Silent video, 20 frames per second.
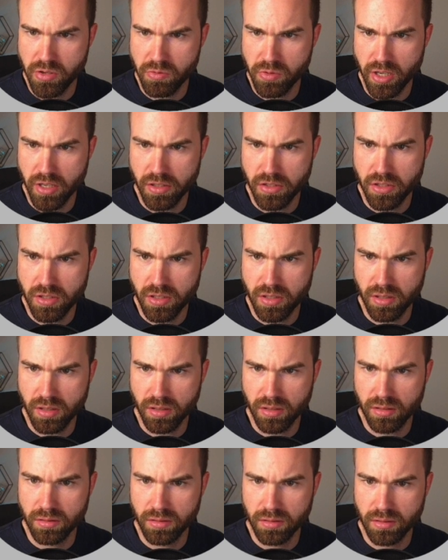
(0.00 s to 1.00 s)
right
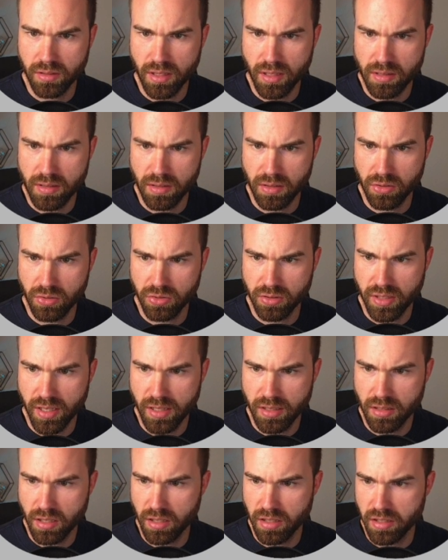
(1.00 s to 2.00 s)
here. Doesn't look
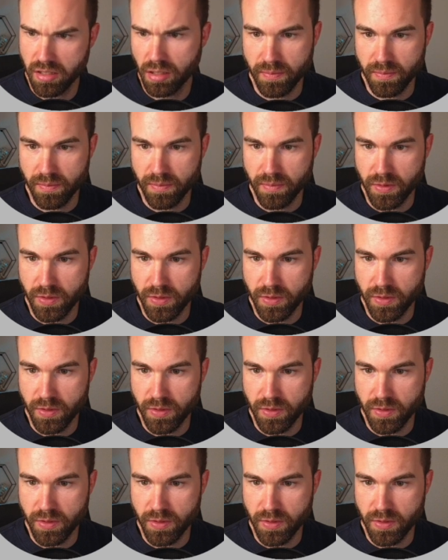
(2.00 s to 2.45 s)
that clean.